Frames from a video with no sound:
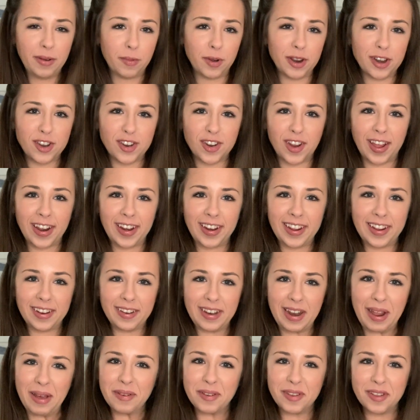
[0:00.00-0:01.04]
which I didn't
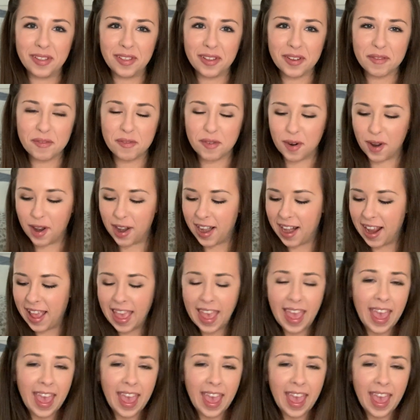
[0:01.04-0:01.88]
know to look for.